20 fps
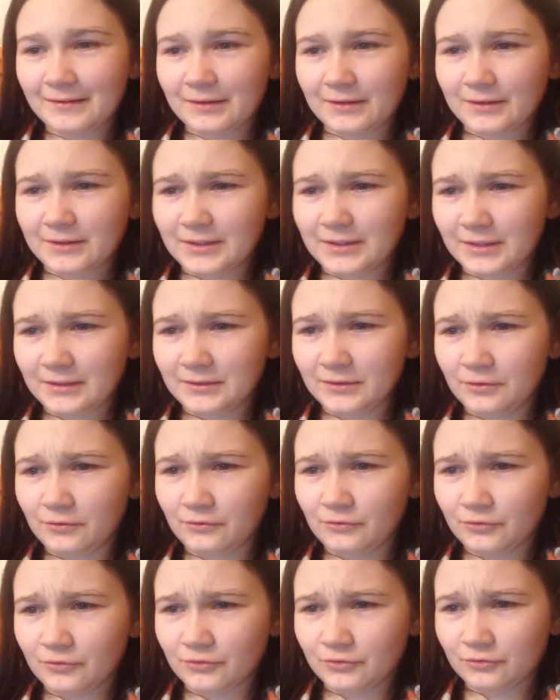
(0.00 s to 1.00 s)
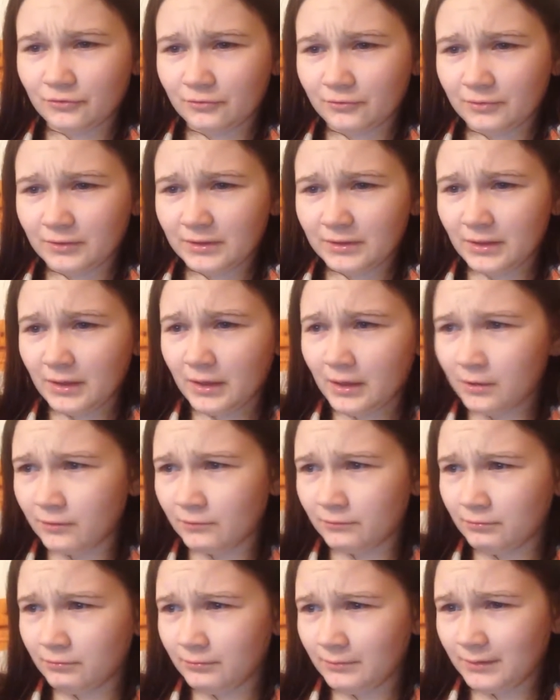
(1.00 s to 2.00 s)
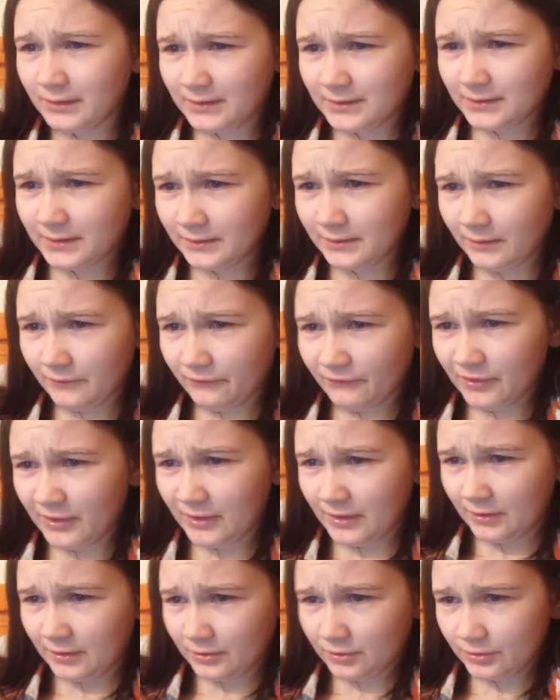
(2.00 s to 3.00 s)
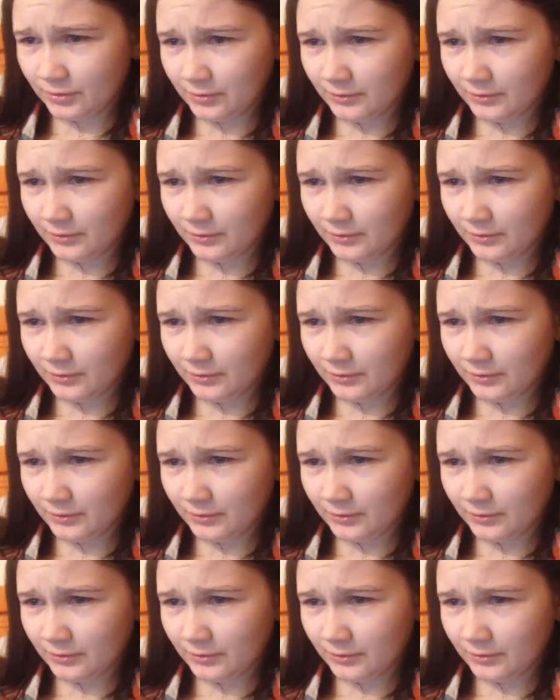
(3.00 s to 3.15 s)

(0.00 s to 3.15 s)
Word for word: Continue the story. Oh, is it not finished?